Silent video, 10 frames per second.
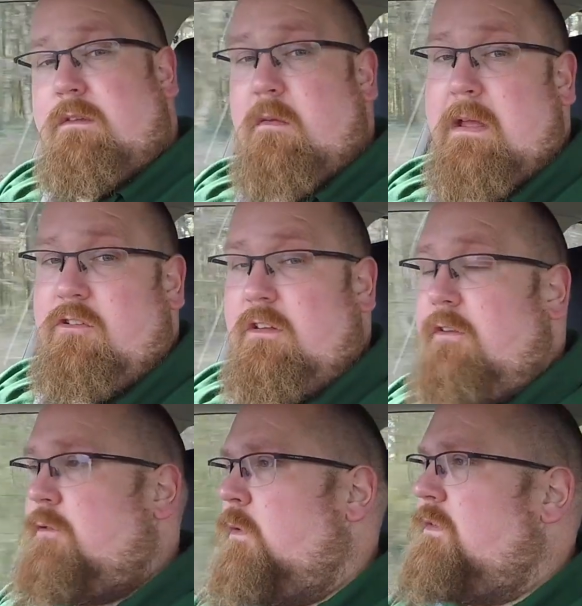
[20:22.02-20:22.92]
as I mentioned,
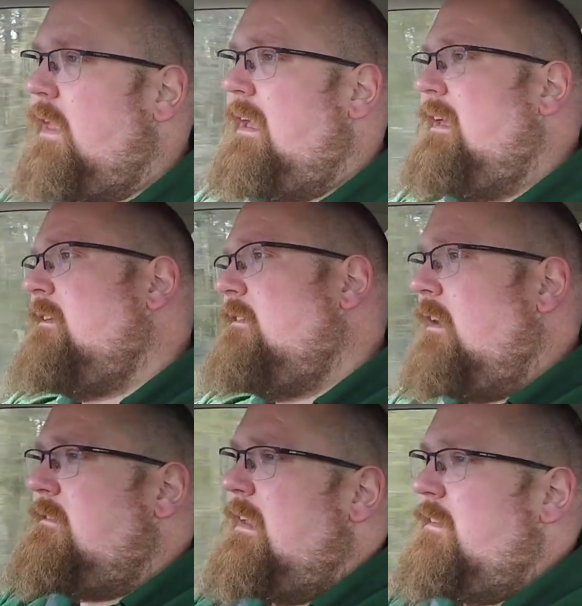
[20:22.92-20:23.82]
of course, there is
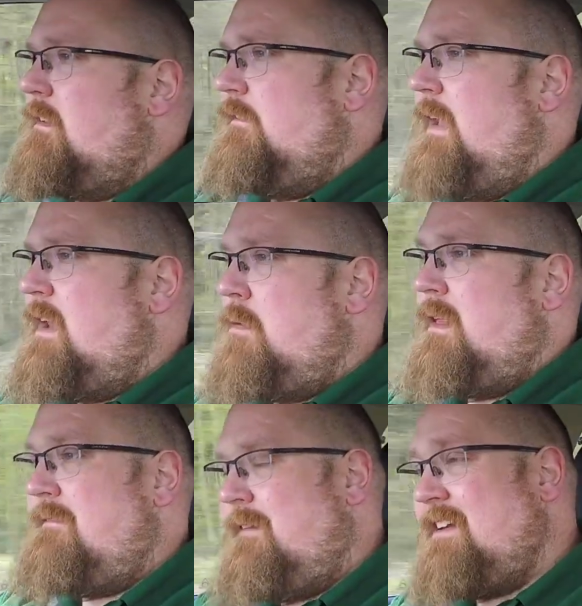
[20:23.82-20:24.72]
a diesel available.
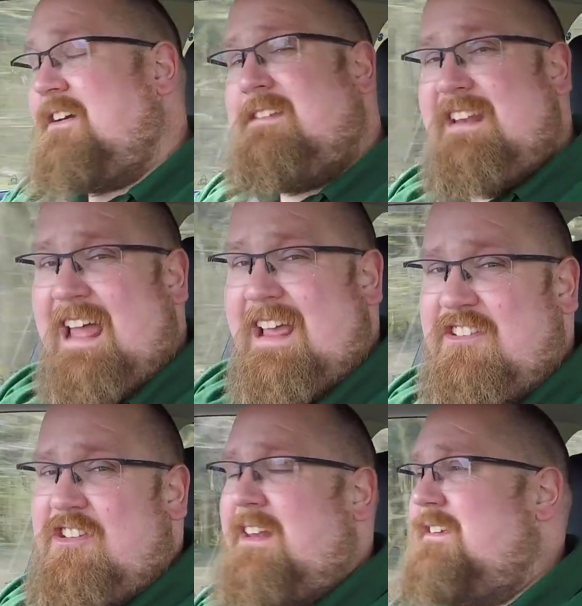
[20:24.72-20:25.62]
In fact, I did
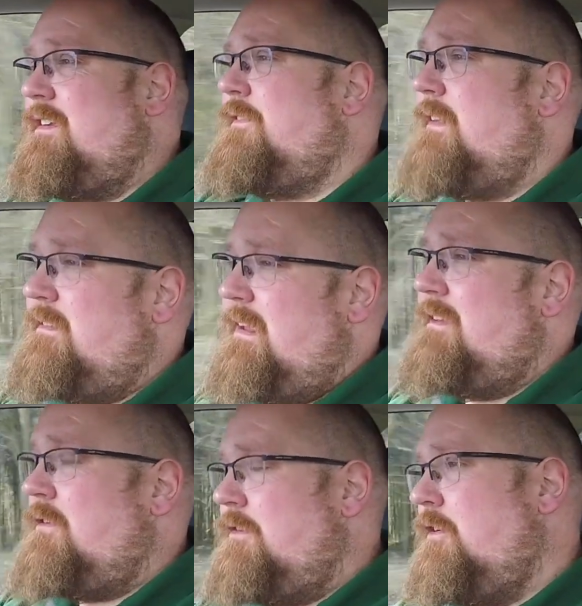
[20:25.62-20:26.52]
ask Genesis for the
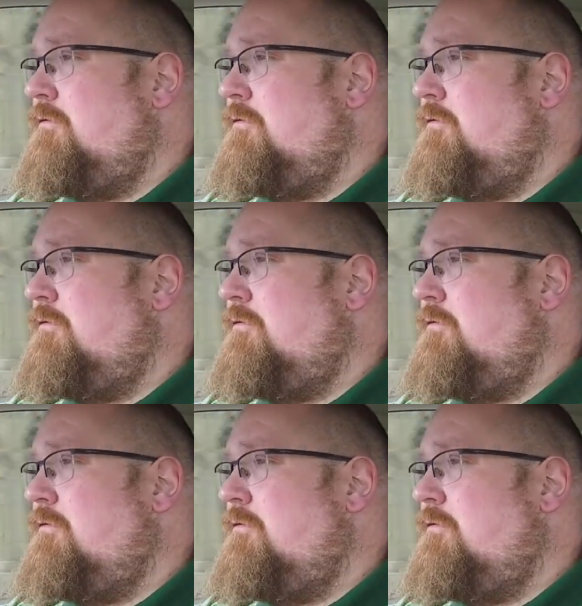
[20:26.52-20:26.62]
diesel to